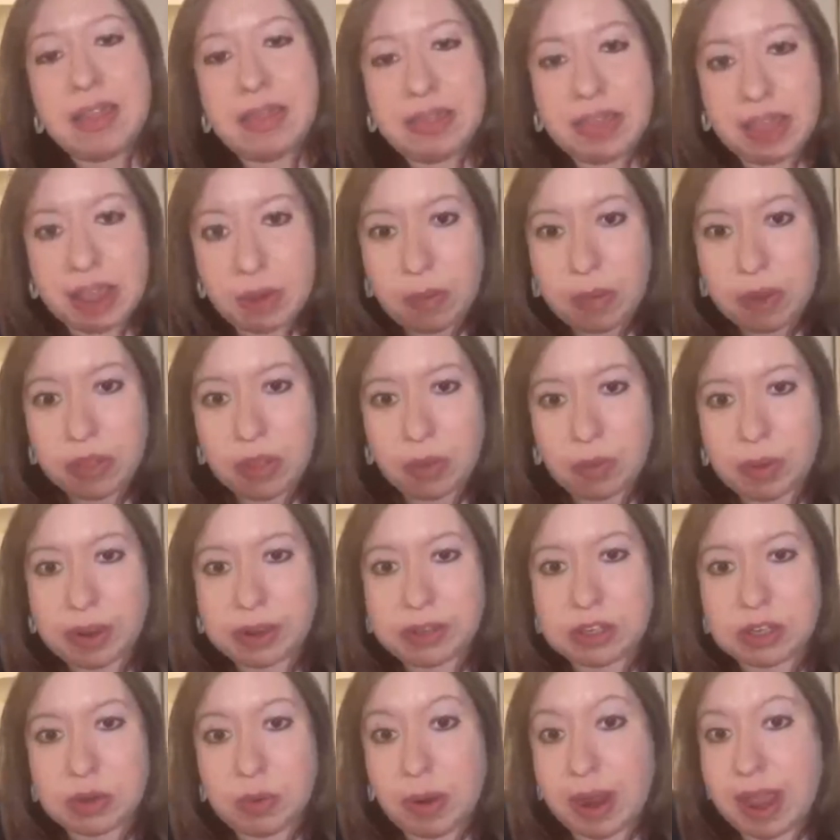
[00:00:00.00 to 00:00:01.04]
They were the
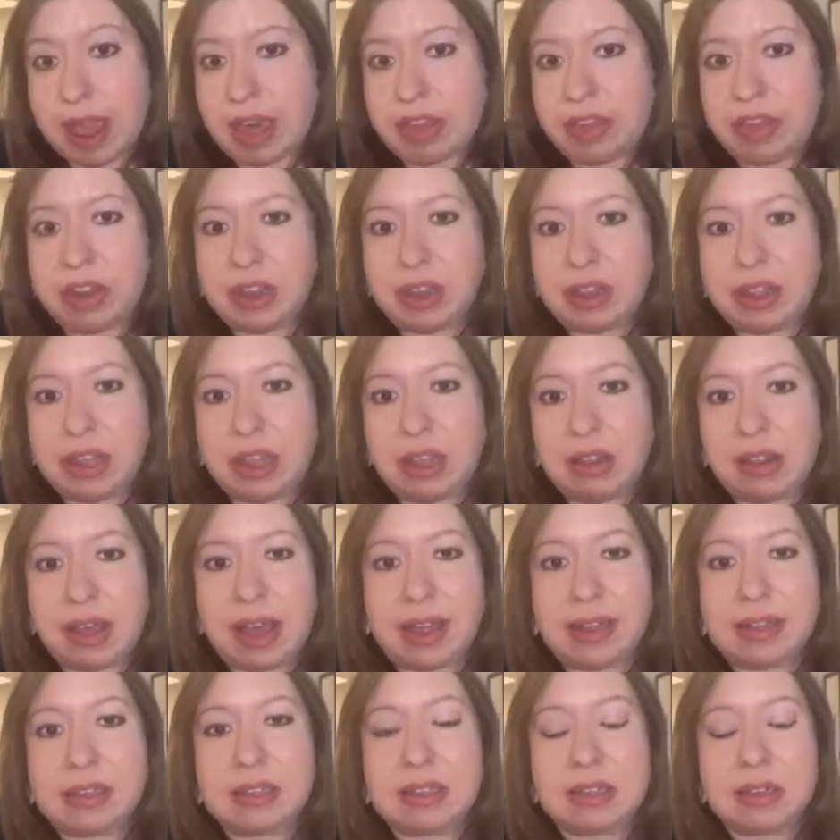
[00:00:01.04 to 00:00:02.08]
ones who were ethnically
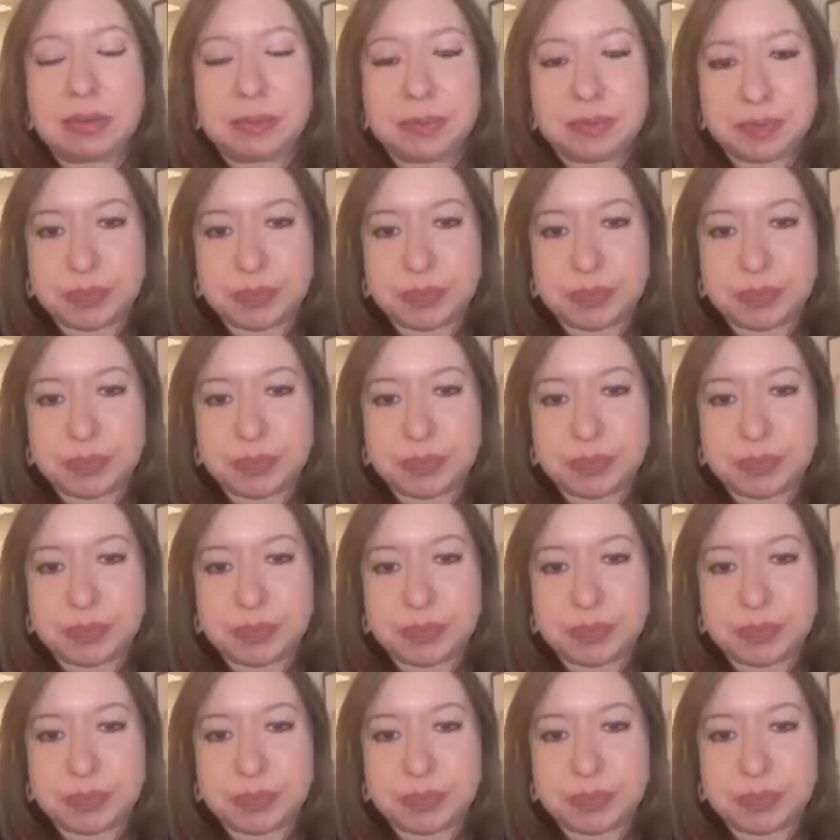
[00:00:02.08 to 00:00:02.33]
cleansed